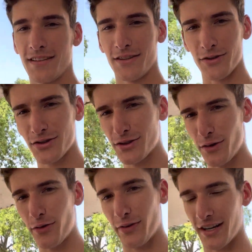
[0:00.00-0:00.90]
You're
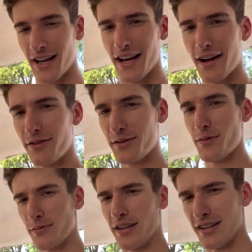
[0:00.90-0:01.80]
surfing at every
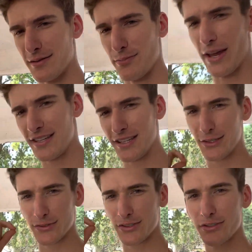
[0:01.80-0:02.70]
moment and painting a
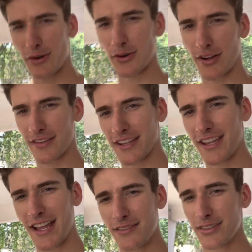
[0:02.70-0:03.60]
new stroke on the
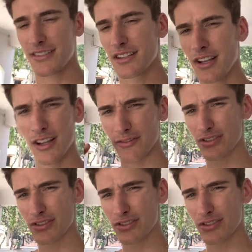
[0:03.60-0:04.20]
canvas of the